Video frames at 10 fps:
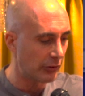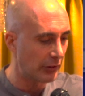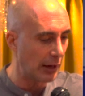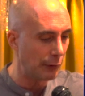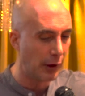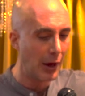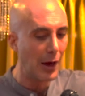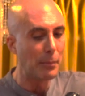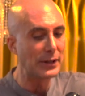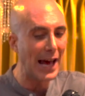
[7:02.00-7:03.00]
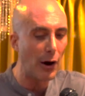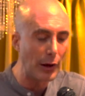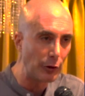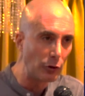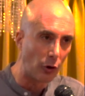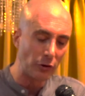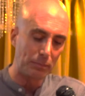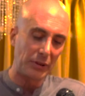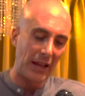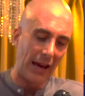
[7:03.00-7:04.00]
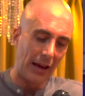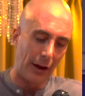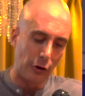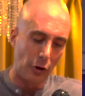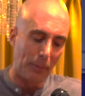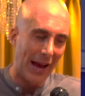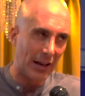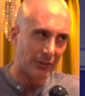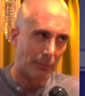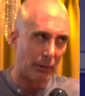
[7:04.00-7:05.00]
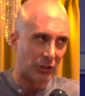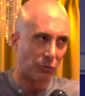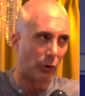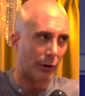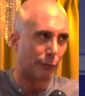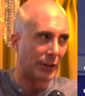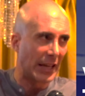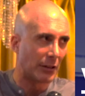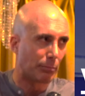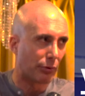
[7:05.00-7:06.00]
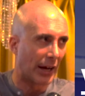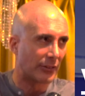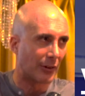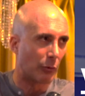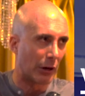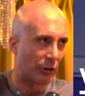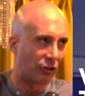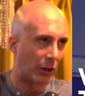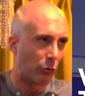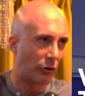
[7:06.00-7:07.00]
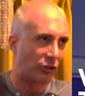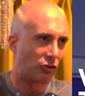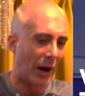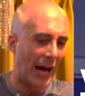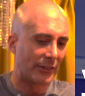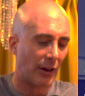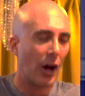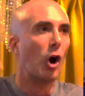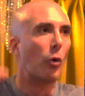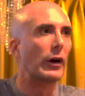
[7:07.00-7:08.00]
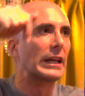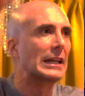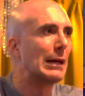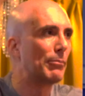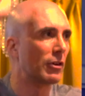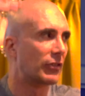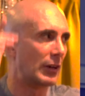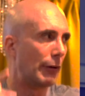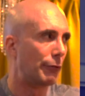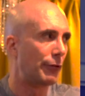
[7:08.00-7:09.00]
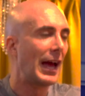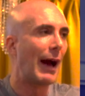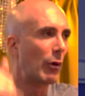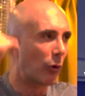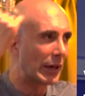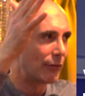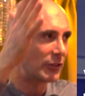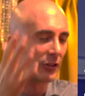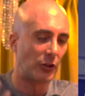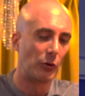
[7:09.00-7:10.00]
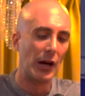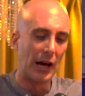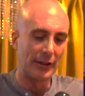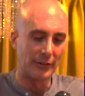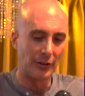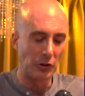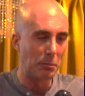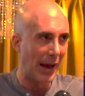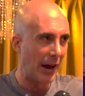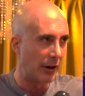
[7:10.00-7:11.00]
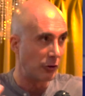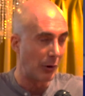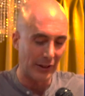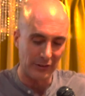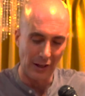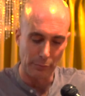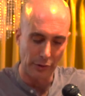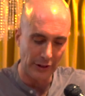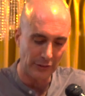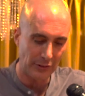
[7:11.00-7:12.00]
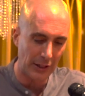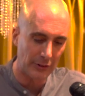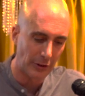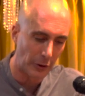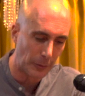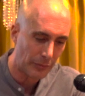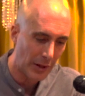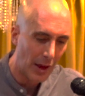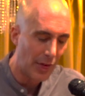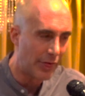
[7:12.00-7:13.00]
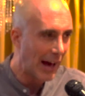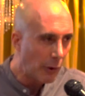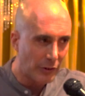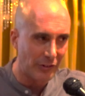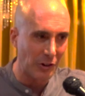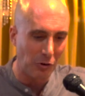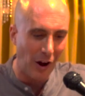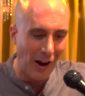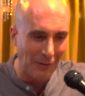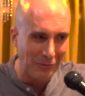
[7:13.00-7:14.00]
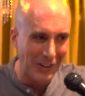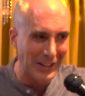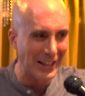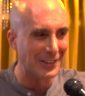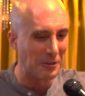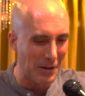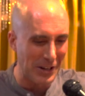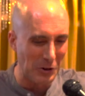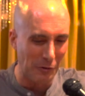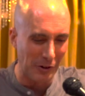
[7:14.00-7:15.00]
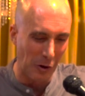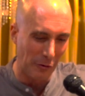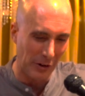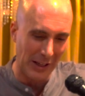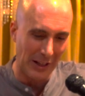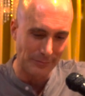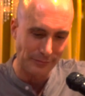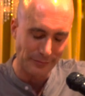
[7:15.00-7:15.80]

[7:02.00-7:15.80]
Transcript: stuff, but now if you don't pay us a much more inflated price than we originally quoted you at, we're going to keep your stuff and we won't give it to you until you pay our new asking price. And so that was the crime that he had committed over and over again.